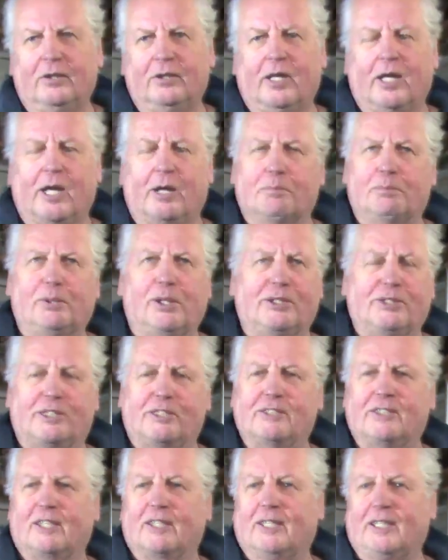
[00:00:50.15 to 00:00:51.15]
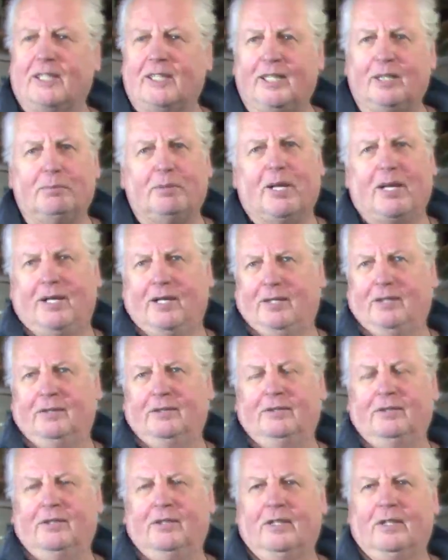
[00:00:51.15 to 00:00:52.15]
at places like eBay
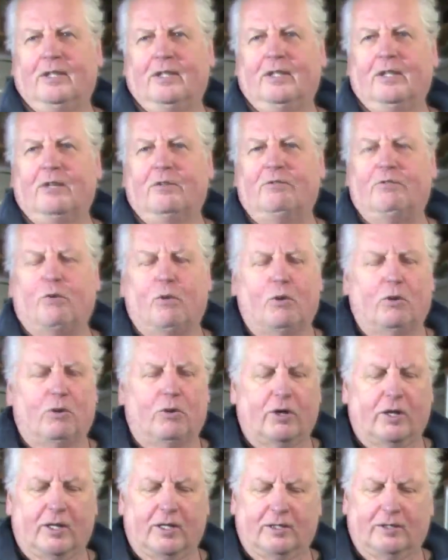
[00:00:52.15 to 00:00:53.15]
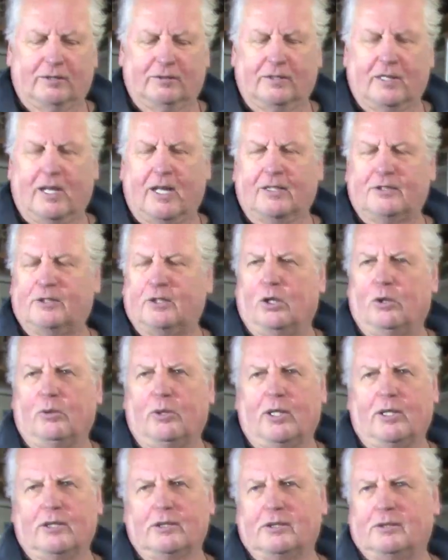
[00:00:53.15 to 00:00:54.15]
for as low
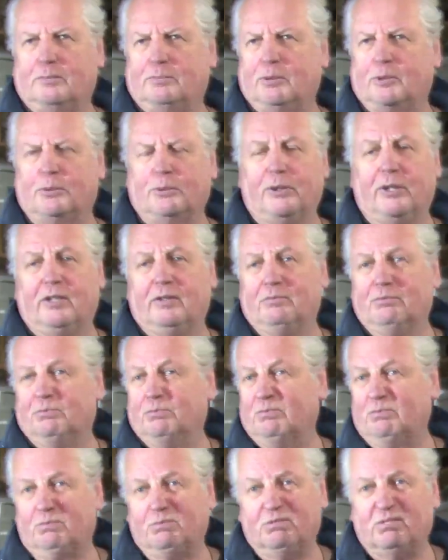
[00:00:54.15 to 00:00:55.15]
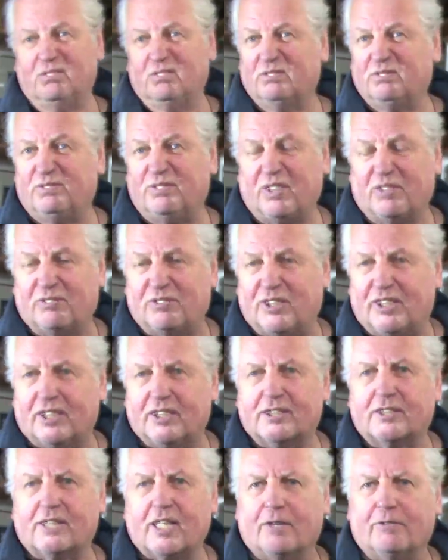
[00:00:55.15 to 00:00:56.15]
as between $50
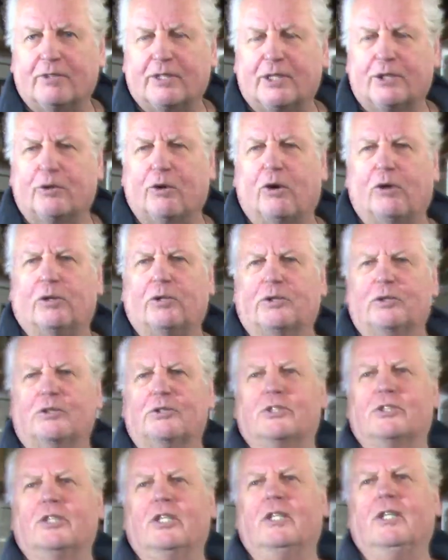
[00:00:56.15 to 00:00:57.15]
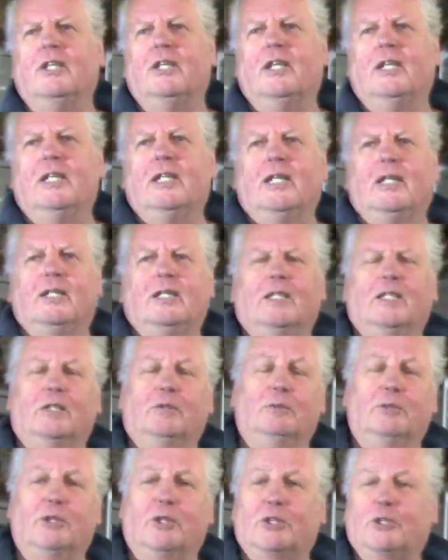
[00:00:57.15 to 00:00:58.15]
and $70
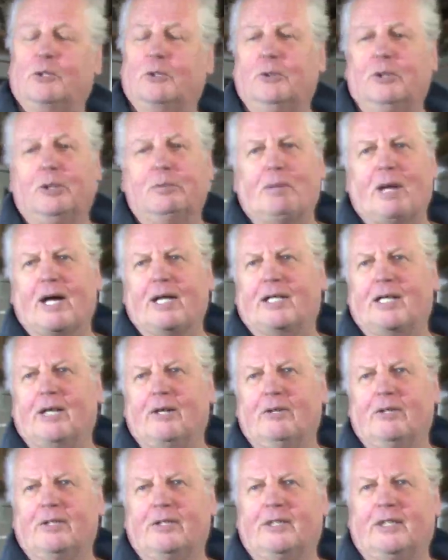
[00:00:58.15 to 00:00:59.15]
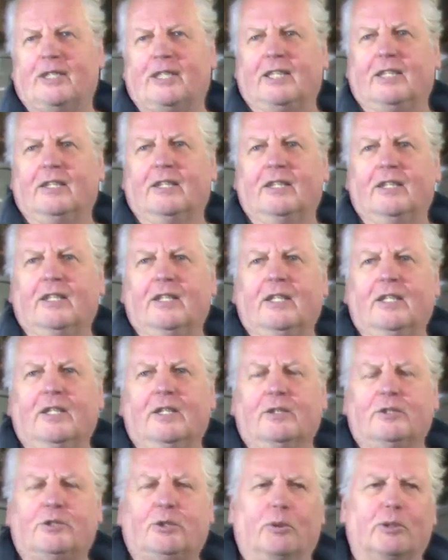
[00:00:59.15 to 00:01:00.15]
with a 30-back guarantee.
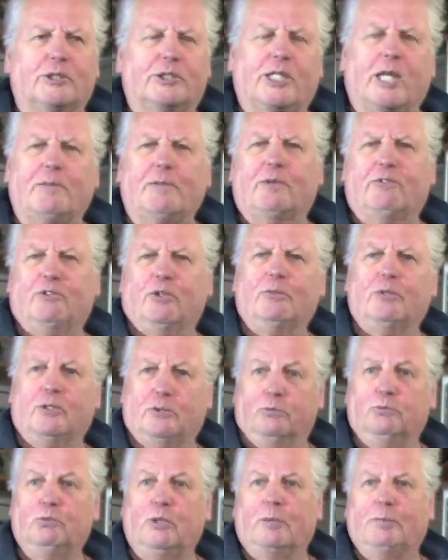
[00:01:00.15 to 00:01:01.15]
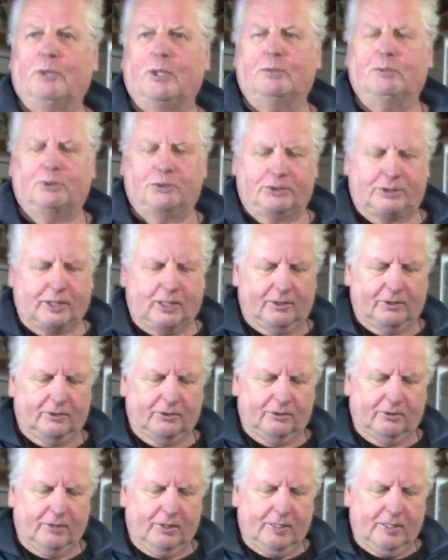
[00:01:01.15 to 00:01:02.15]
So it's coming from a reputable
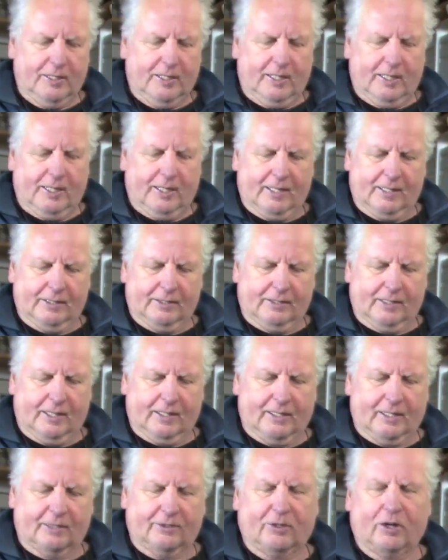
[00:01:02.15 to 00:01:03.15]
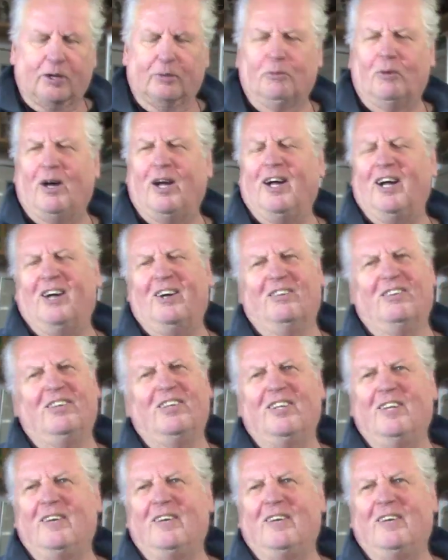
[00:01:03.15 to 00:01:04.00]
seller, and I thought, wow,